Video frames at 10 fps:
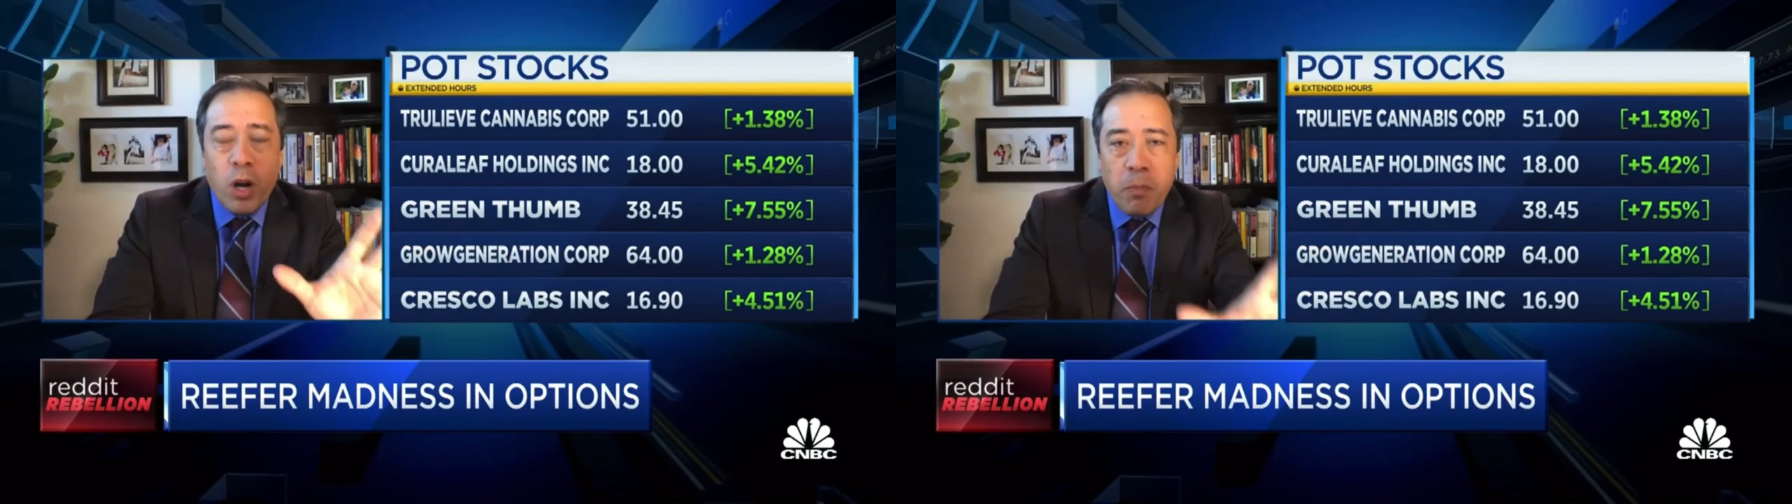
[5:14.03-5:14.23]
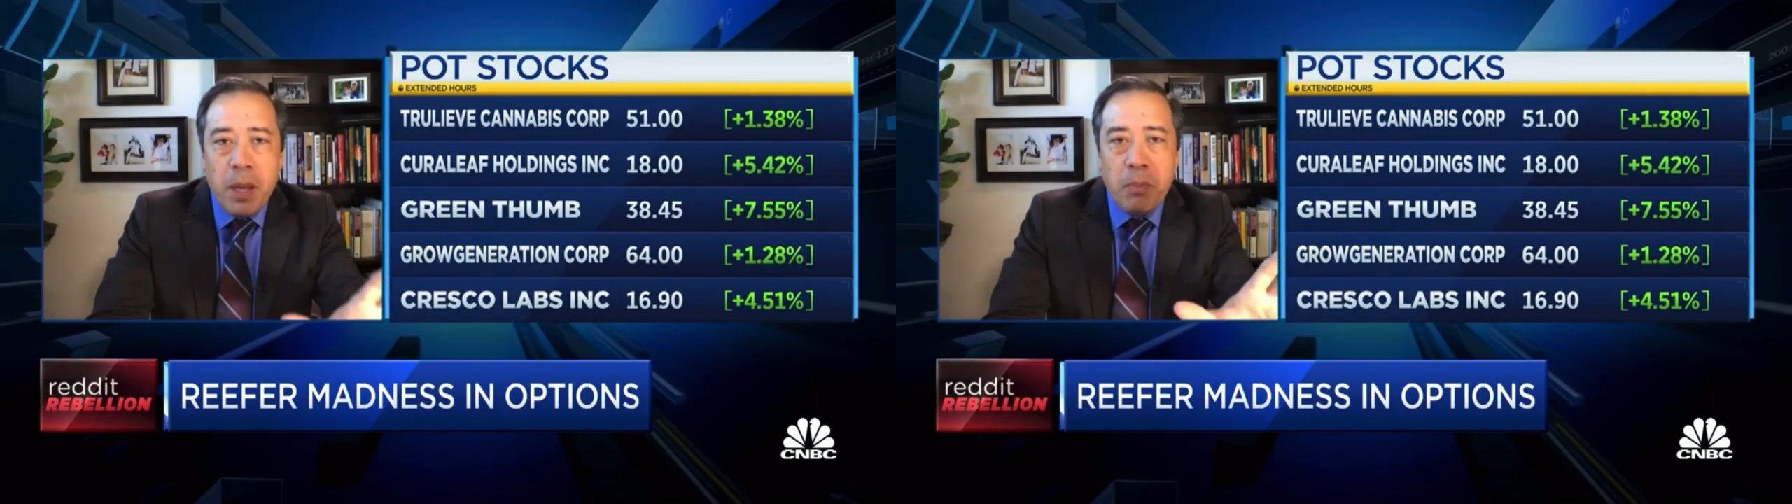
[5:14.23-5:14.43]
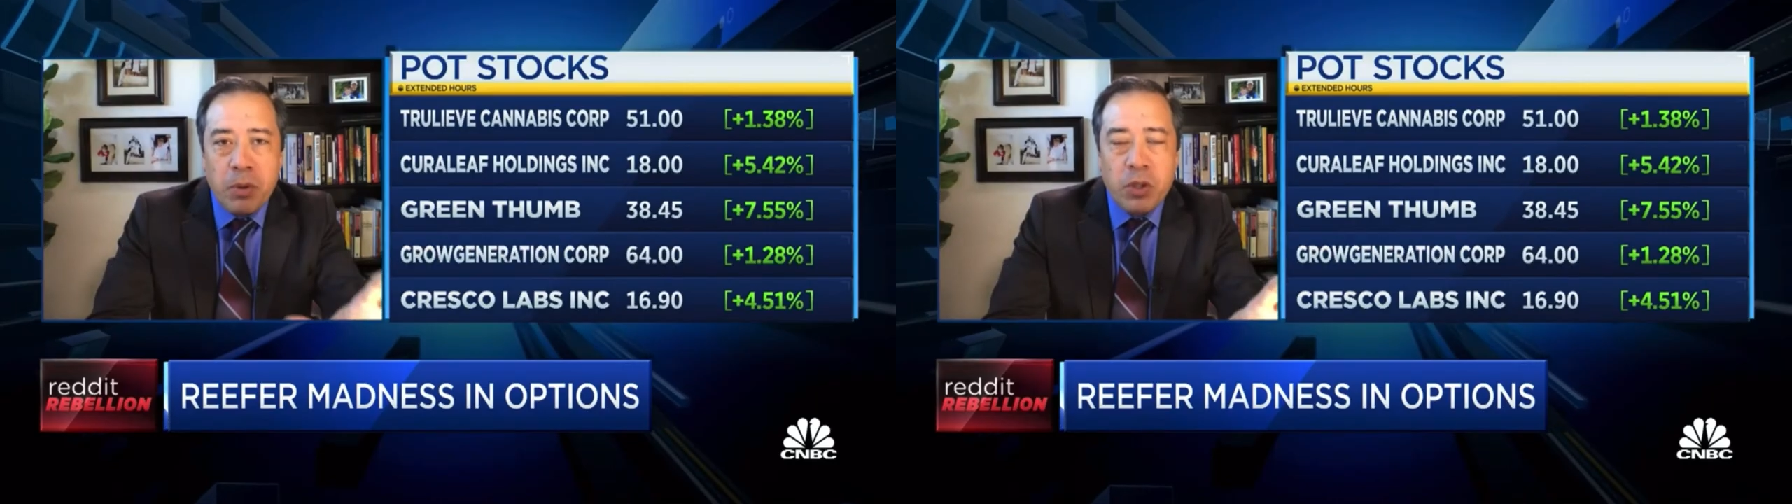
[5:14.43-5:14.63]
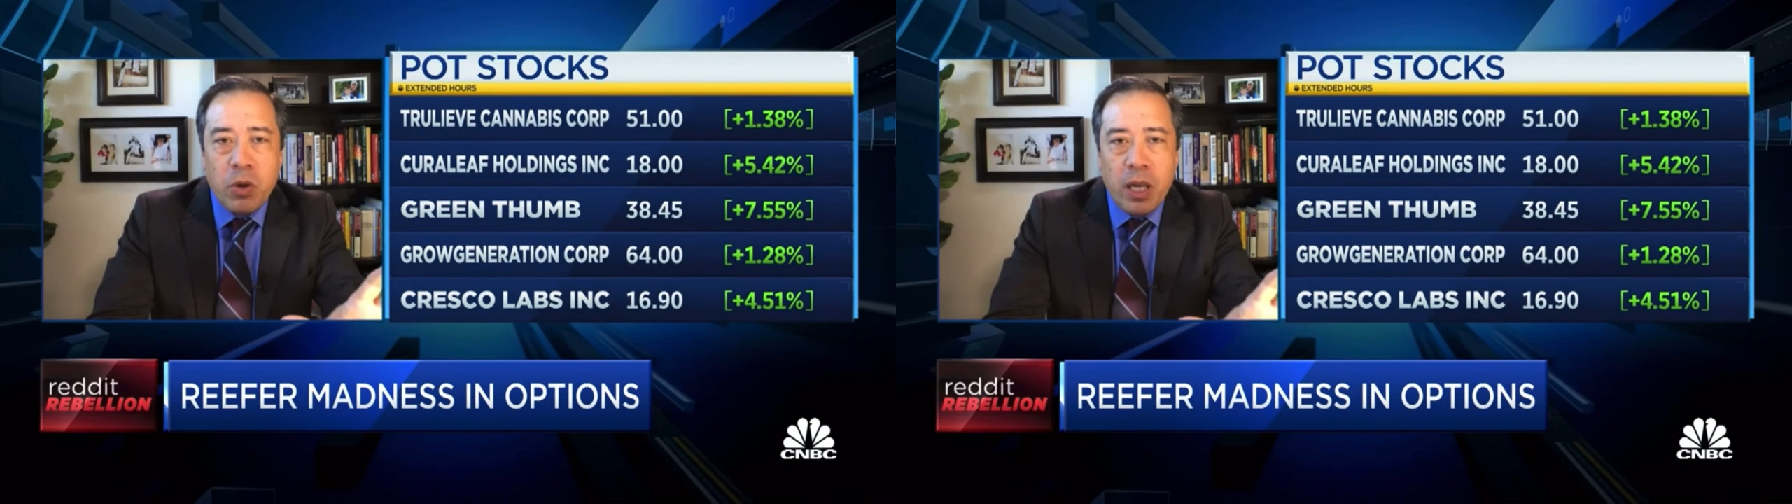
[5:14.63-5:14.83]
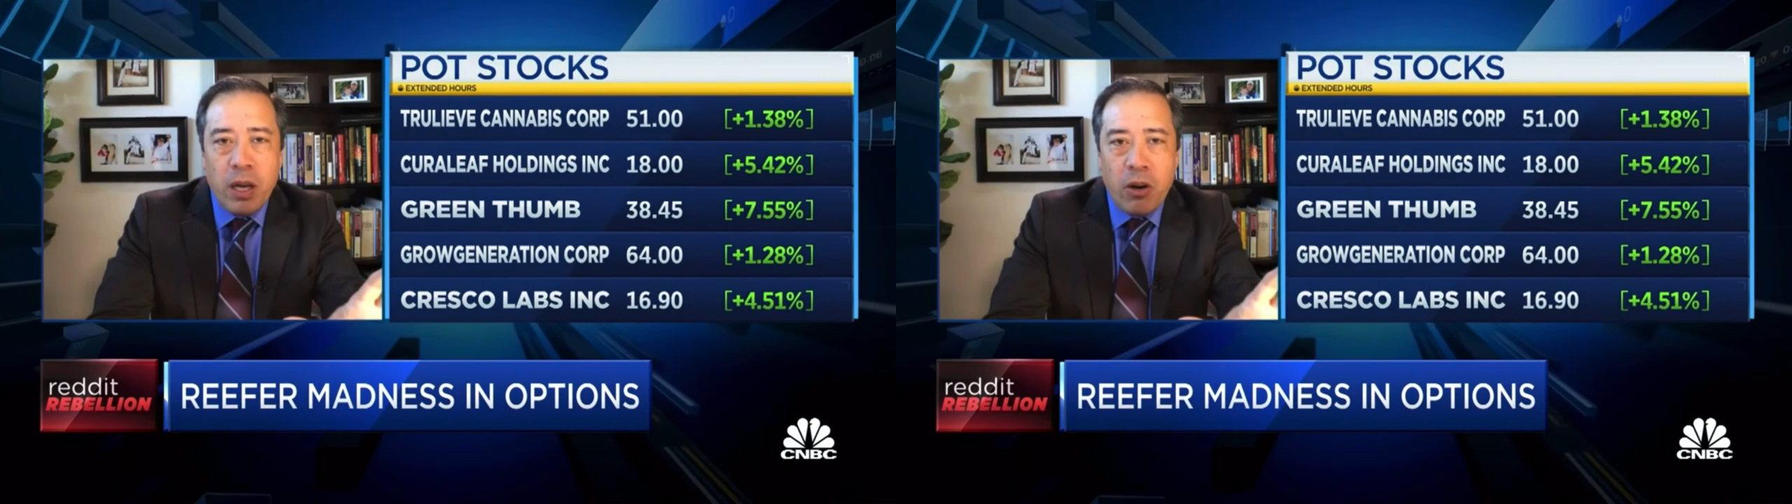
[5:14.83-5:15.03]
are people
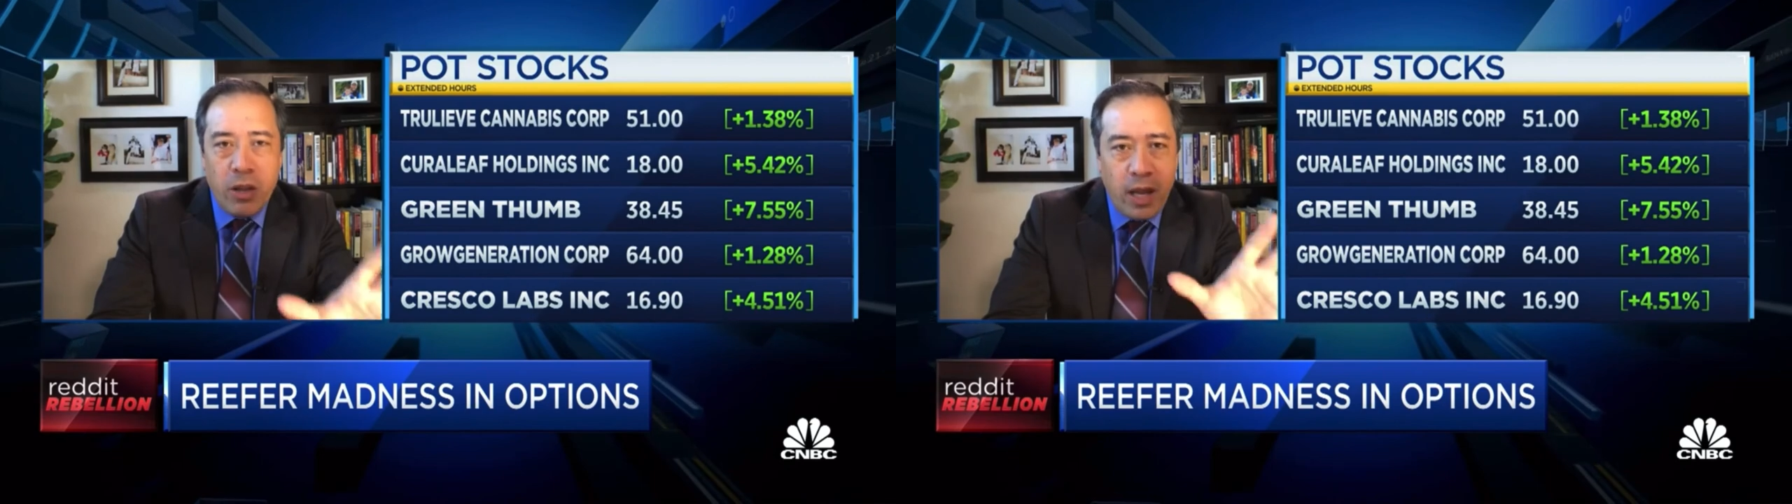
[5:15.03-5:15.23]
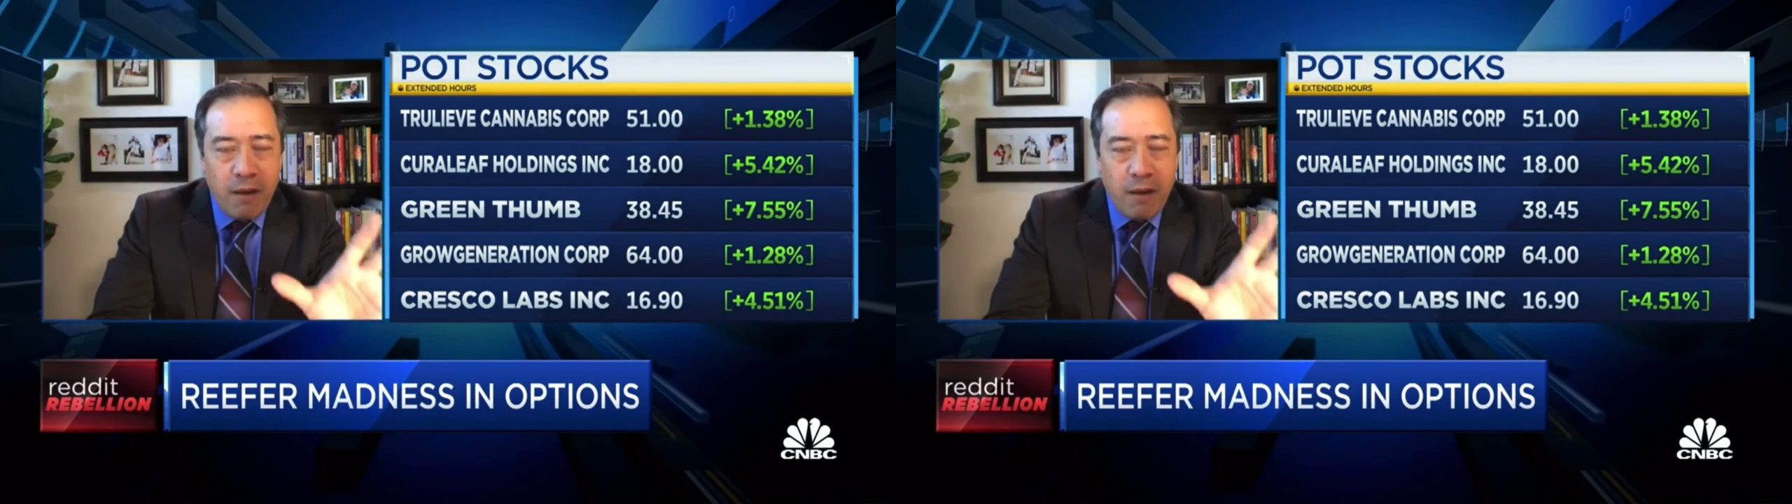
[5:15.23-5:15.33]
doing here? Are they